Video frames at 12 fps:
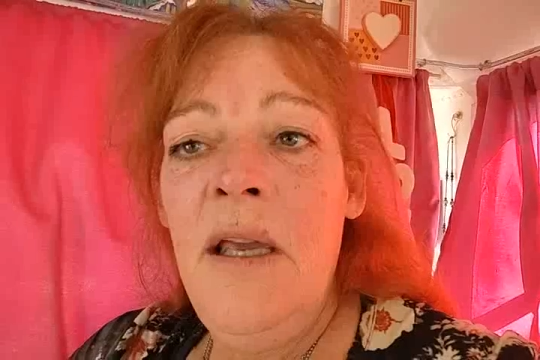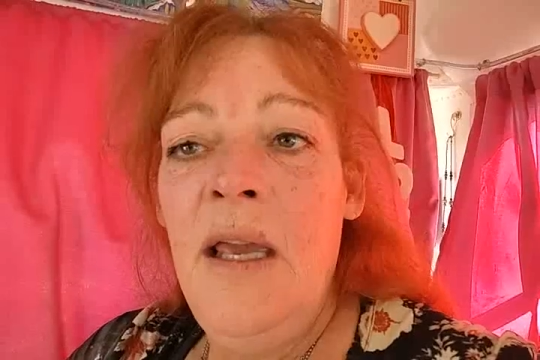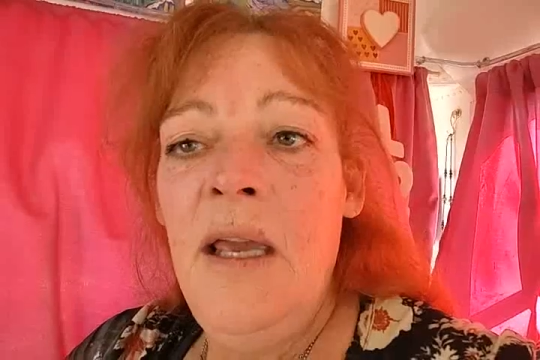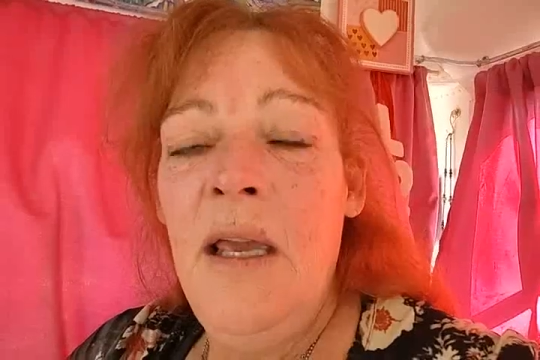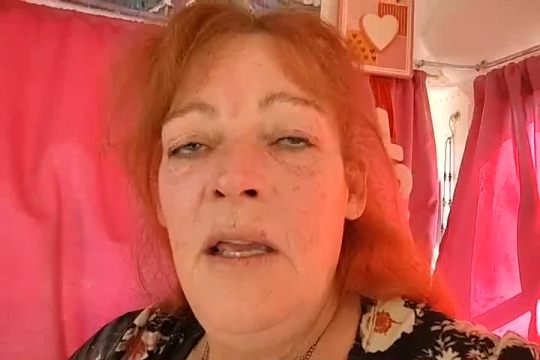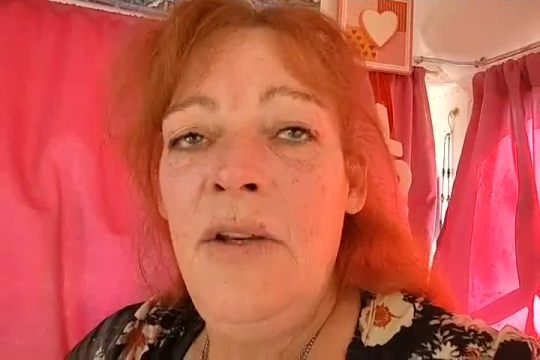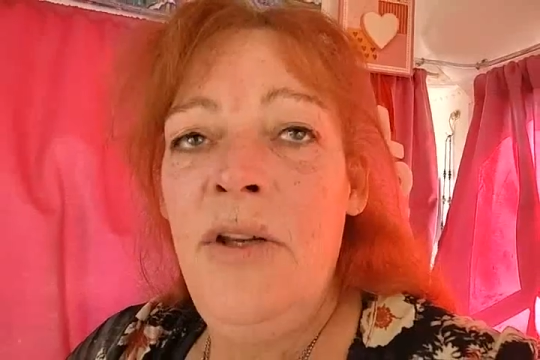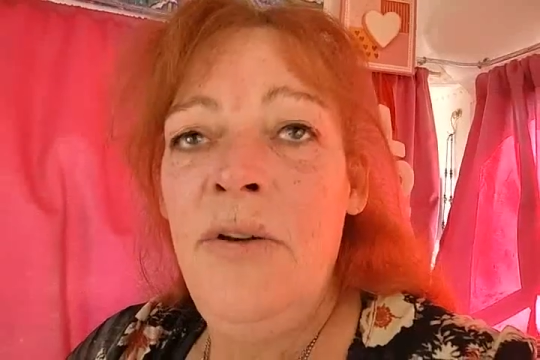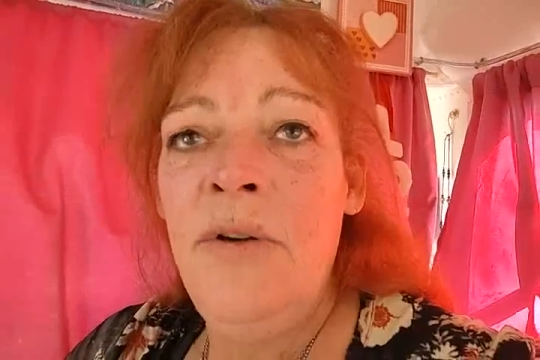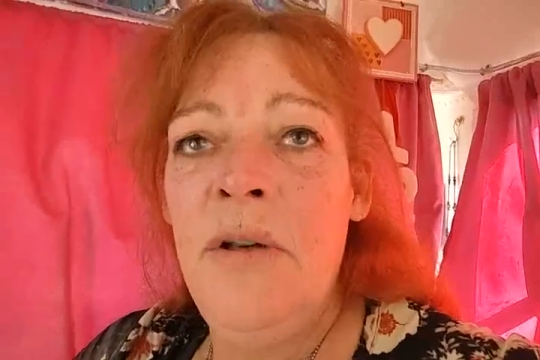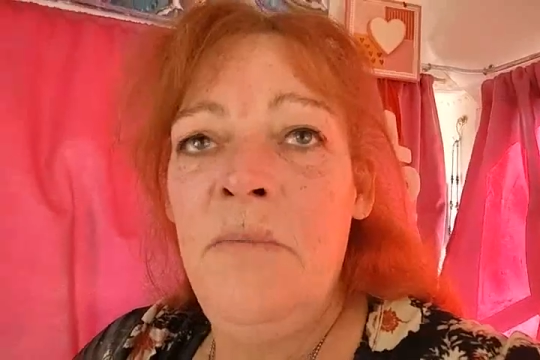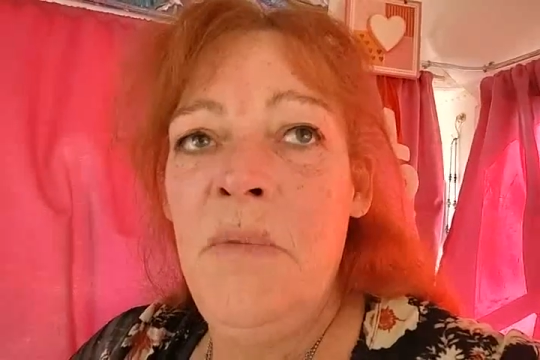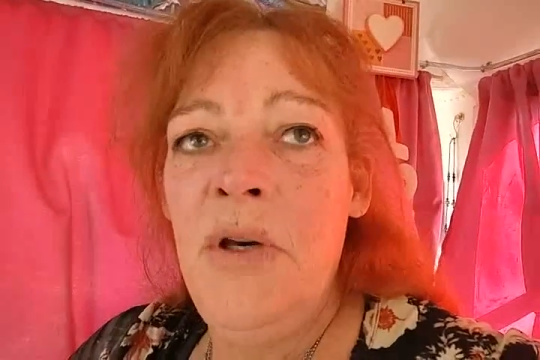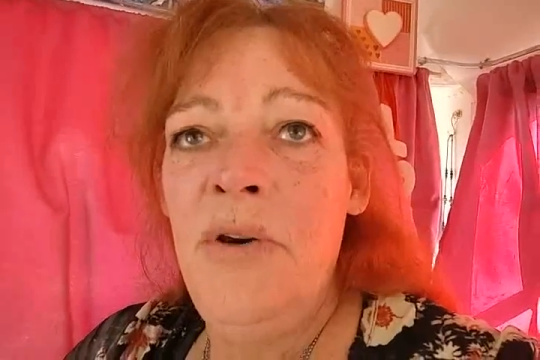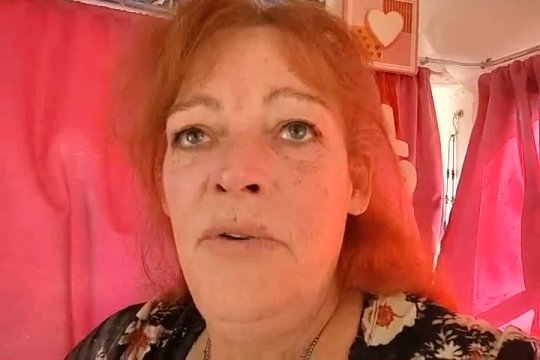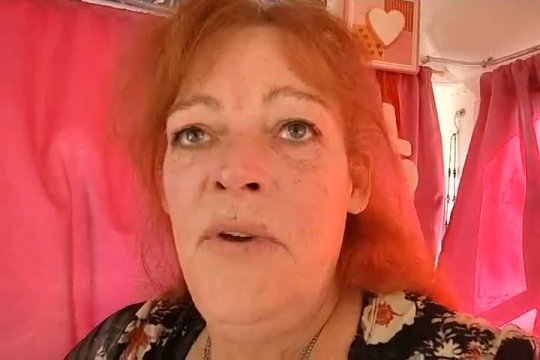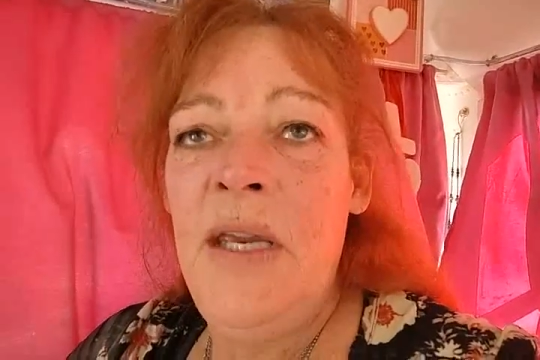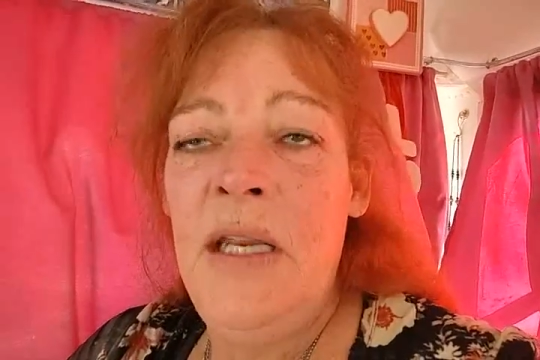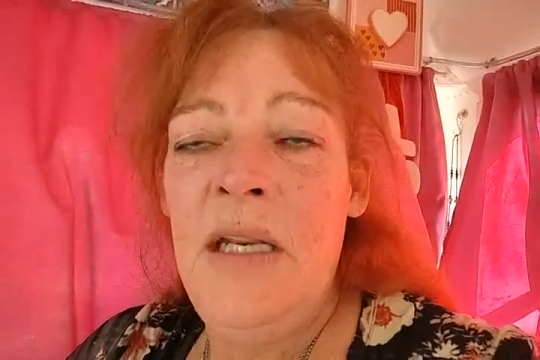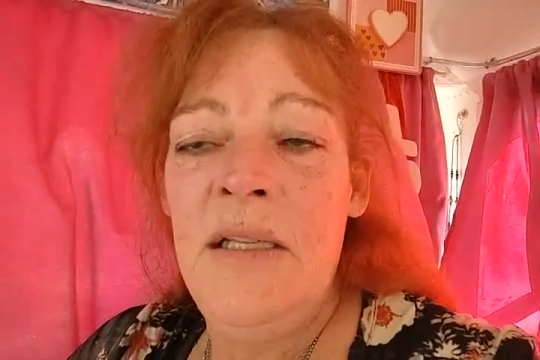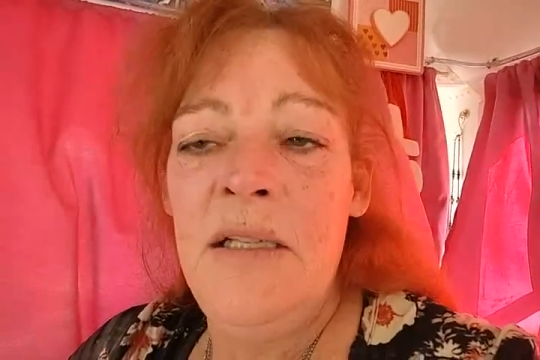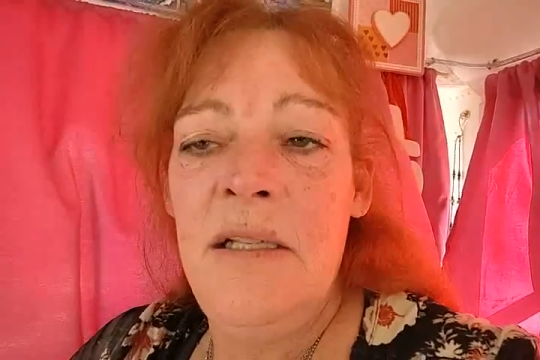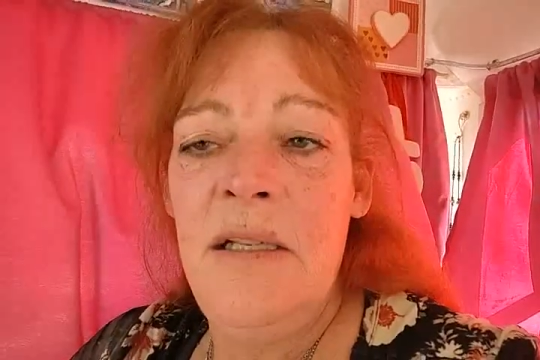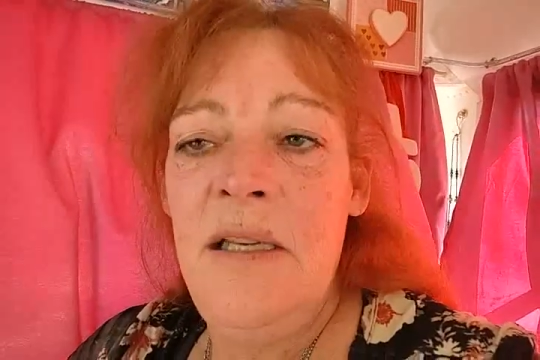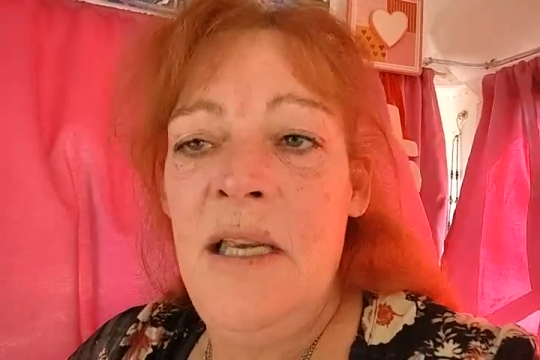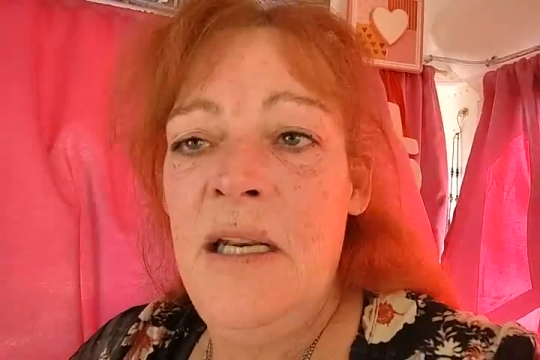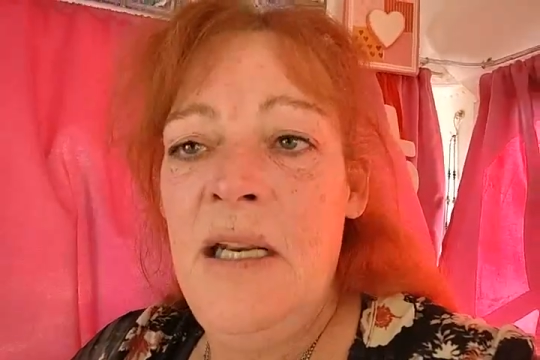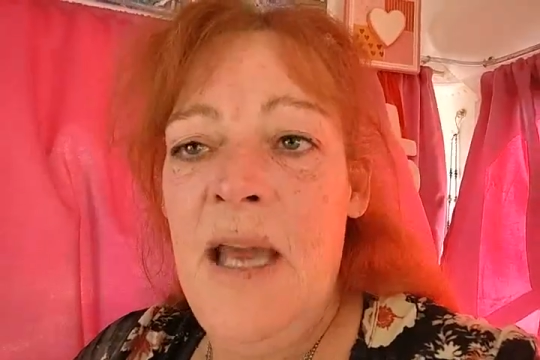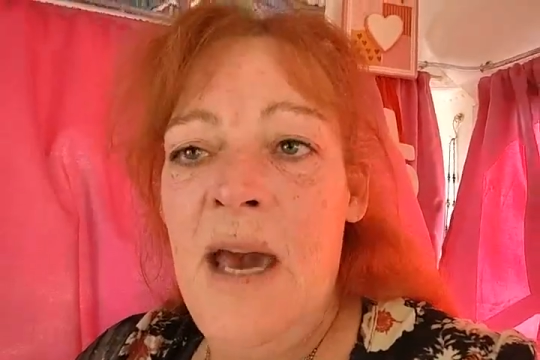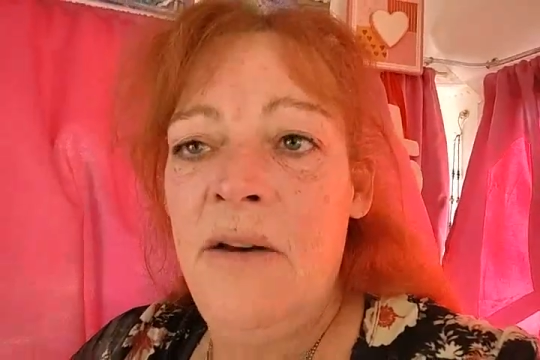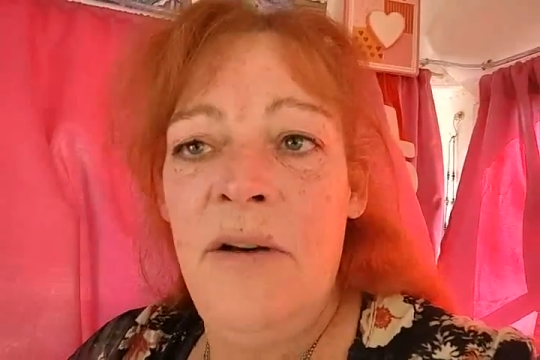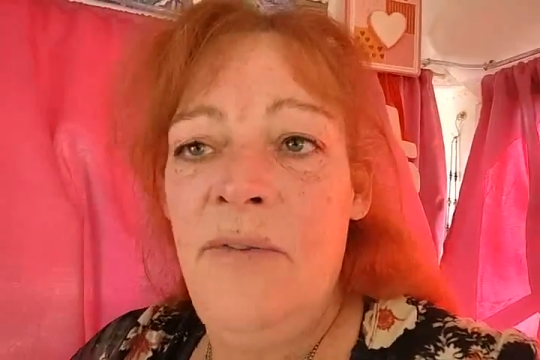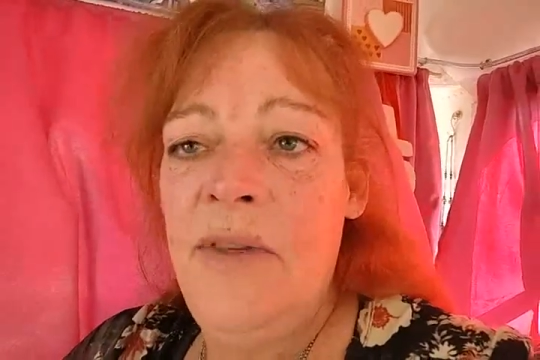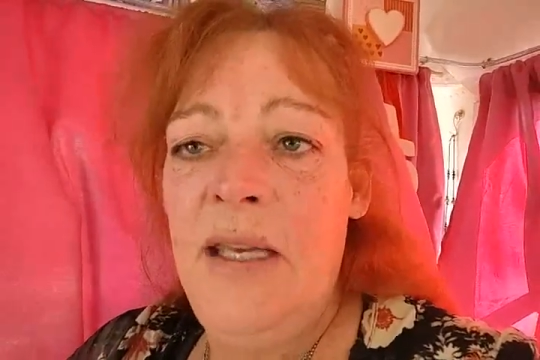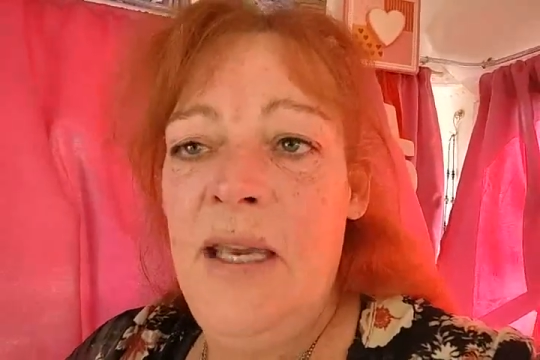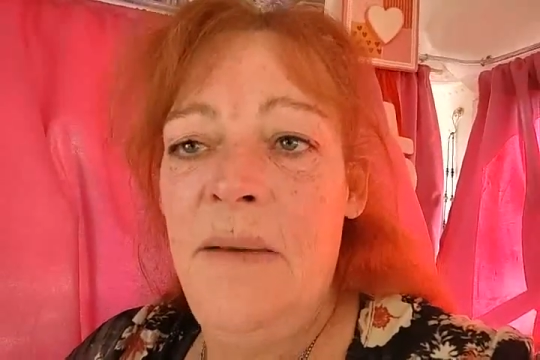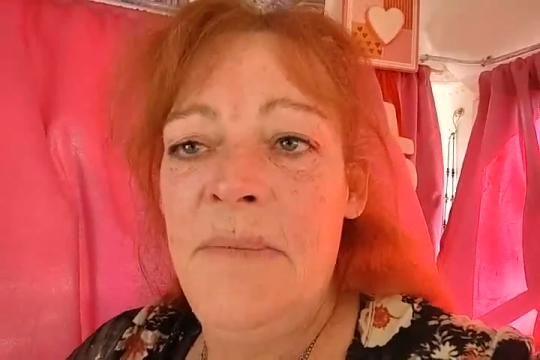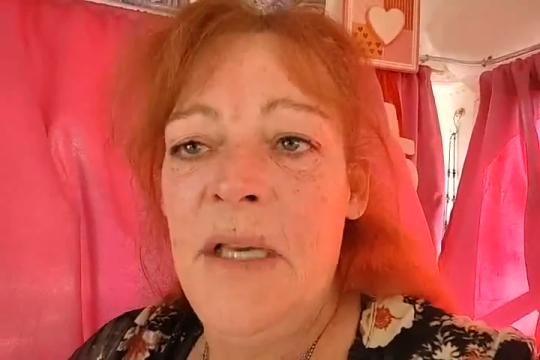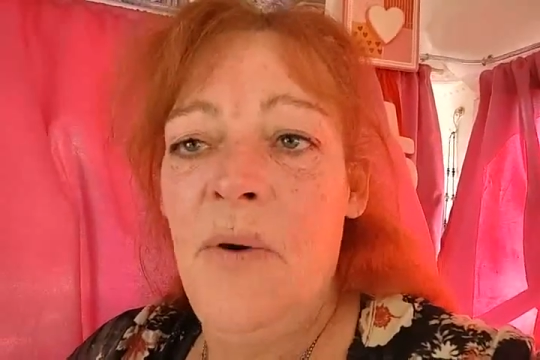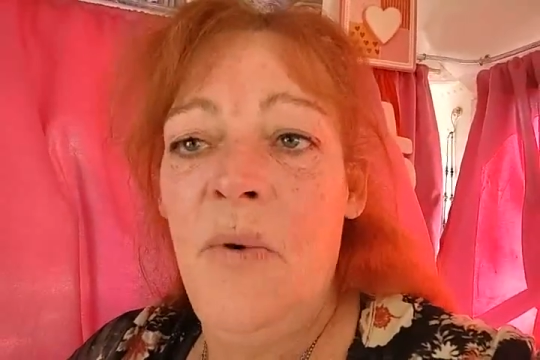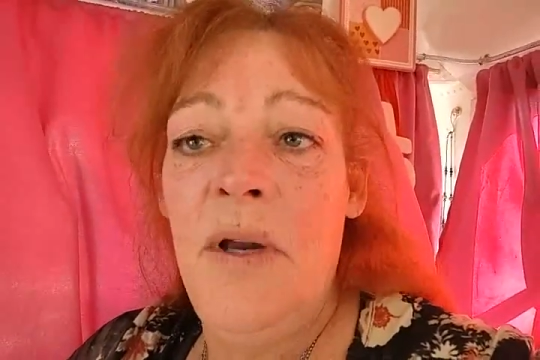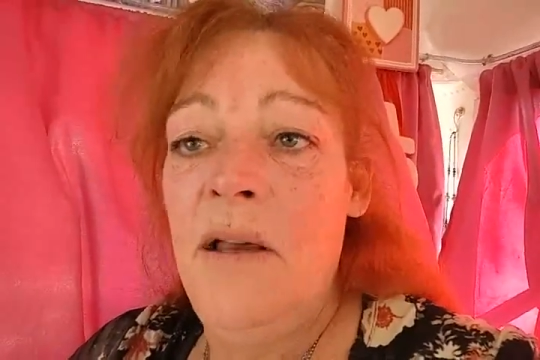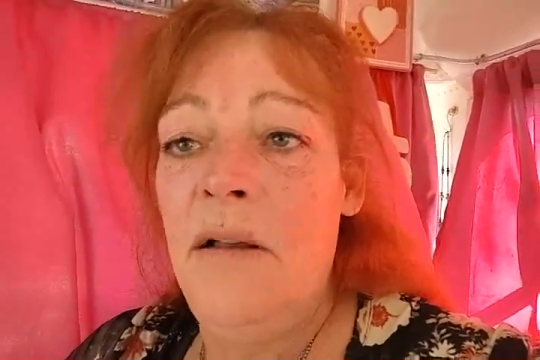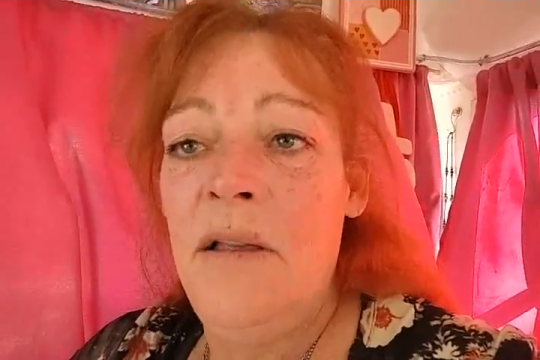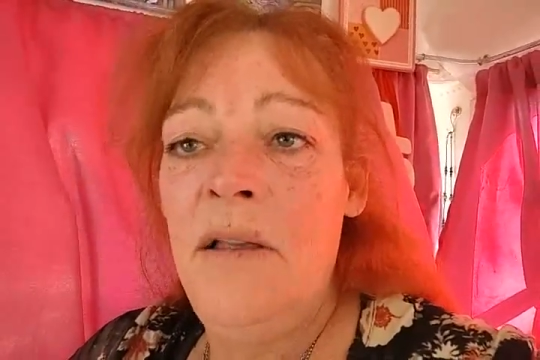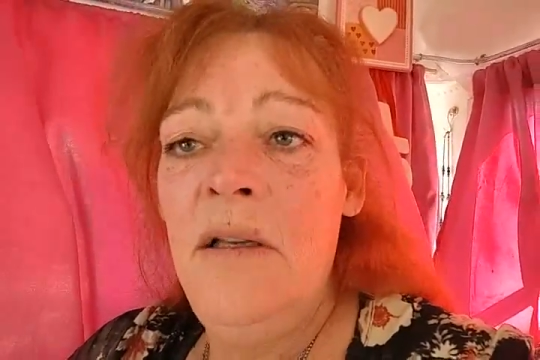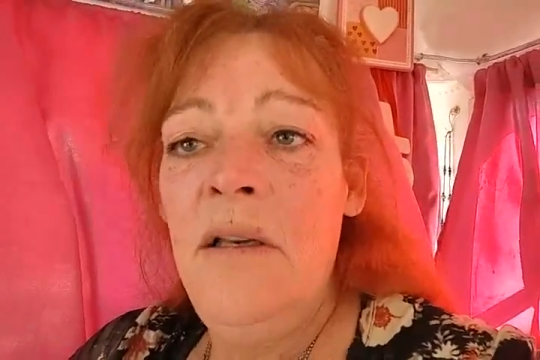and you can move in and in and out of the games at will